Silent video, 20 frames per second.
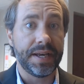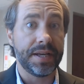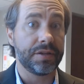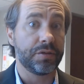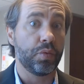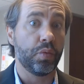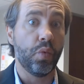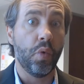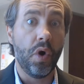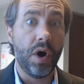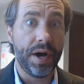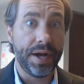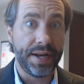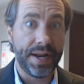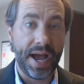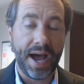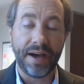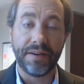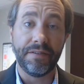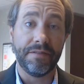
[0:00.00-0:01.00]
is
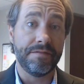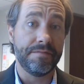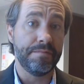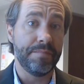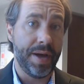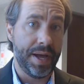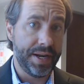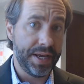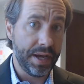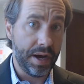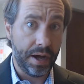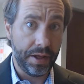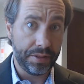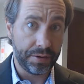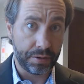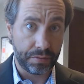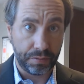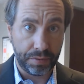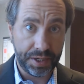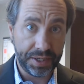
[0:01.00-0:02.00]
one out of many
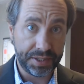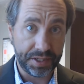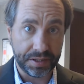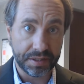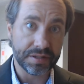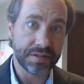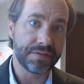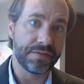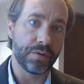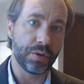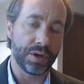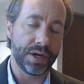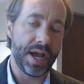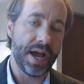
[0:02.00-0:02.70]
other reasons for an